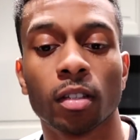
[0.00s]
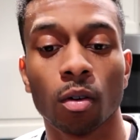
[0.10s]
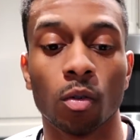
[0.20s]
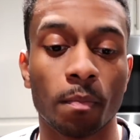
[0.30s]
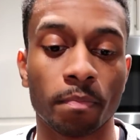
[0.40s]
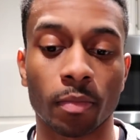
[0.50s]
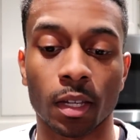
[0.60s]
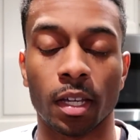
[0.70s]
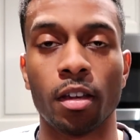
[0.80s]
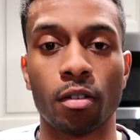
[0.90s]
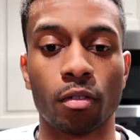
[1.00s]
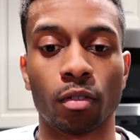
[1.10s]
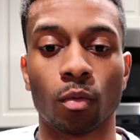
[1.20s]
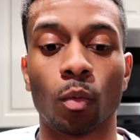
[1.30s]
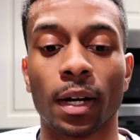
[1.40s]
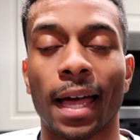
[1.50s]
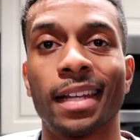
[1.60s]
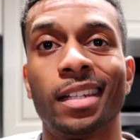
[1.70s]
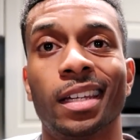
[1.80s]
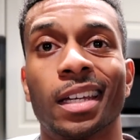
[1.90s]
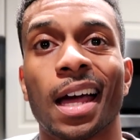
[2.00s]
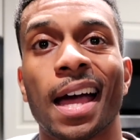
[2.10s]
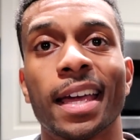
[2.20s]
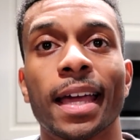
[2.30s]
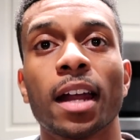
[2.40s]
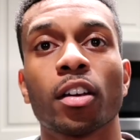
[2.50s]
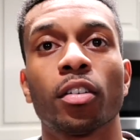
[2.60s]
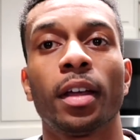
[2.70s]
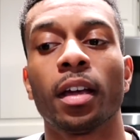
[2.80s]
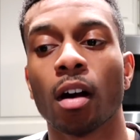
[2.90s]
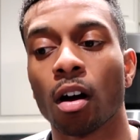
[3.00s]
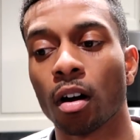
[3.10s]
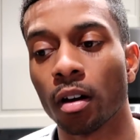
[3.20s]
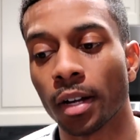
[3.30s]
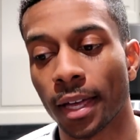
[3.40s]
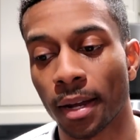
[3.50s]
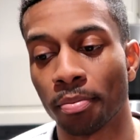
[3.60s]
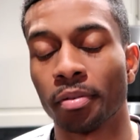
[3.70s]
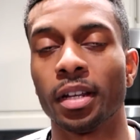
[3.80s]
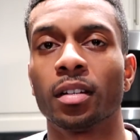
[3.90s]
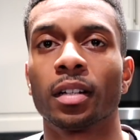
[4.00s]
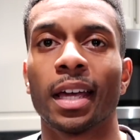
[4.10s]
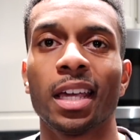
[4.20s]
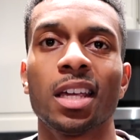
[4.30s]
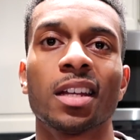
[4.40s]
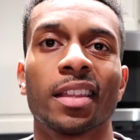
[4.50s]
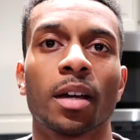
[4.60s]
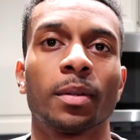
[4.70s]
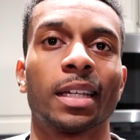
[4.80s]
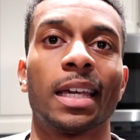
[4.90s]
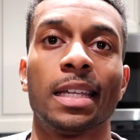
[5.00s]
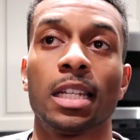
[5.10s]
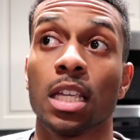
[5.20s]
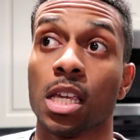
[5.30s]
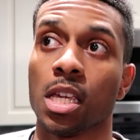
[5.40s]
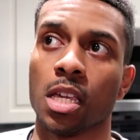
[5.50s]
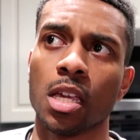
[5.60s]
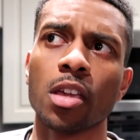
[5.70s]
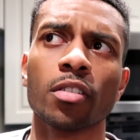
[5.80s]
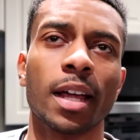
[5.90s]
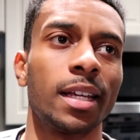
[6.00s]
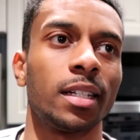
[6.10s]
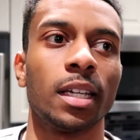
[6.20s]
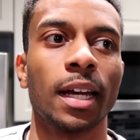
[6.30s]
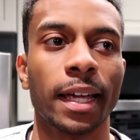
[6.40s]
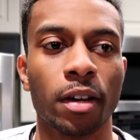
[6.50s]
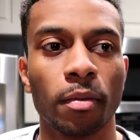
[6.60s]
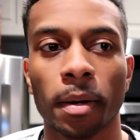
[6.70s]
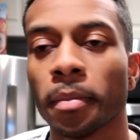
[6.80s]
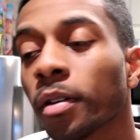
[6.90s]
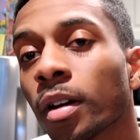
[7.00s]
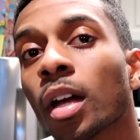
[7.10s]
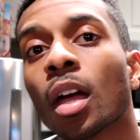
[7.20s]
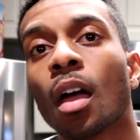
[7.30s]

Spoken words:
So here's what I did. I got a credit card at a pretty young age. I think I was 18 or 19, I can't remember.